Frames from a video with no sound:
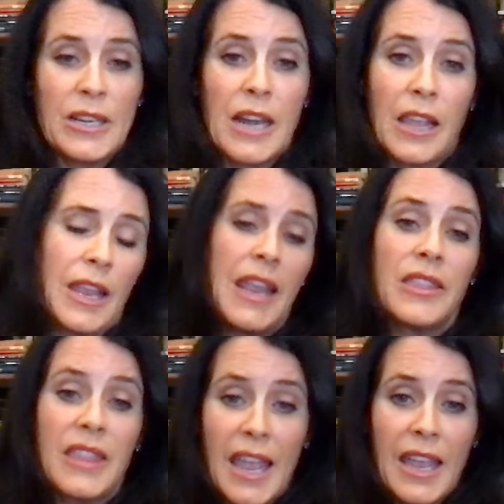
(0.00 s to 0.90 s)
we, they
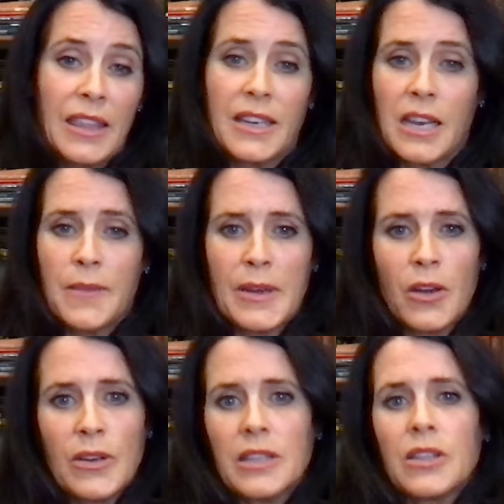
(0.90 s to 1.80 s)
they at that time had no
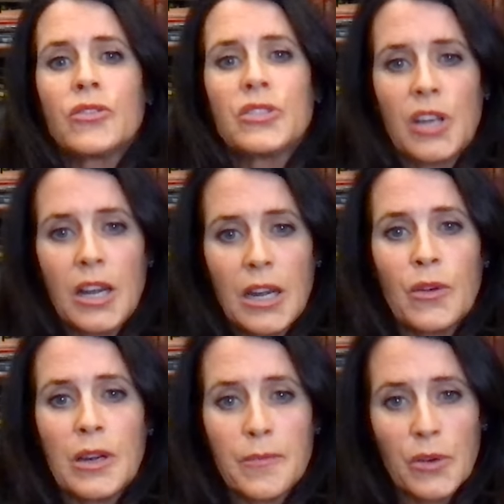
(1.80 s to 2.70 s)
idea that Christianity
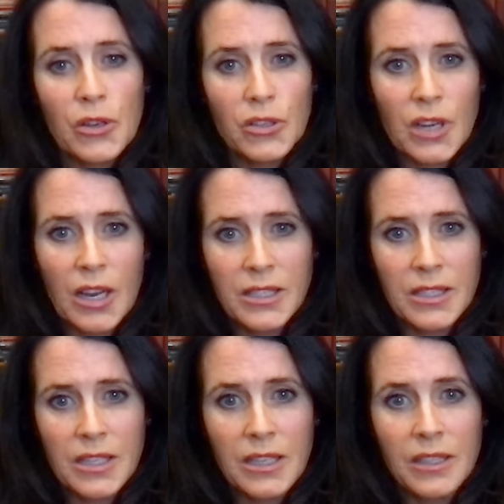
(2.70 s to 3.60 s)
would emerge as
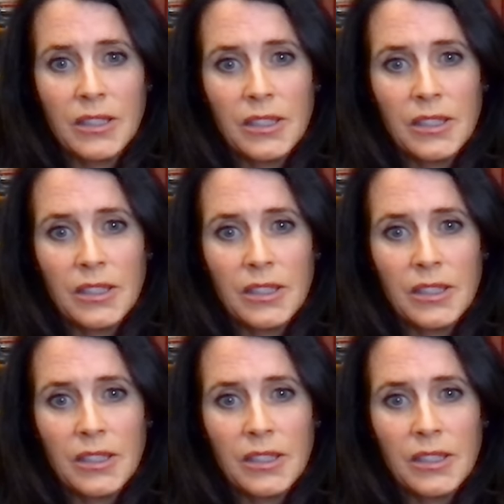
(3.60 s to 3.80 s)
the,